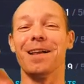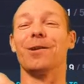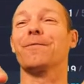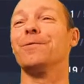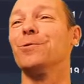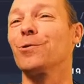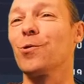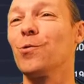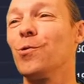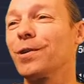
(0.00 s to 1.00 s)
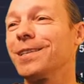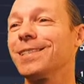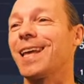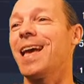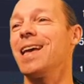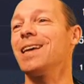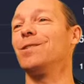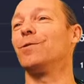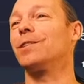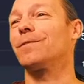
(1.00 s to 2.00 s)
Look for unicorn hookers and
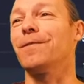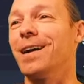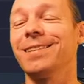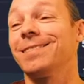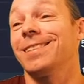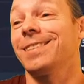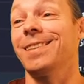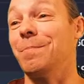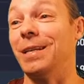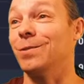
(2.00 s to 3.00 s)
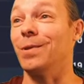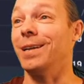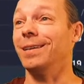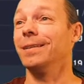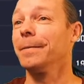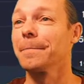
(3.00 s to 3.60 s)
you'll just find just the best one.